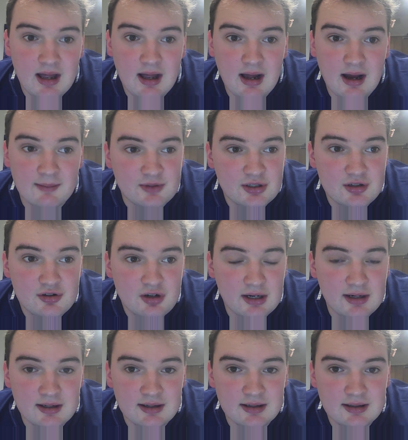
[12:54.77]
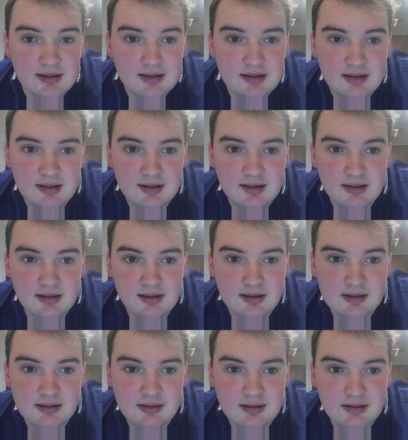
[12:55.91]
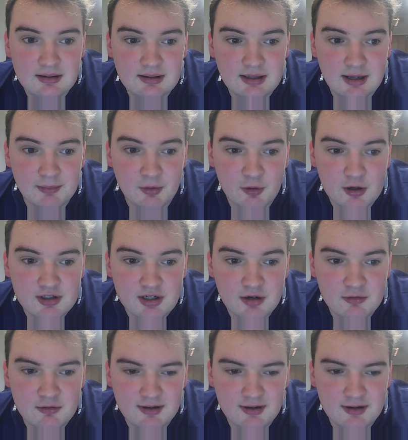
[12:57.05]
I'm just trying to get my words out.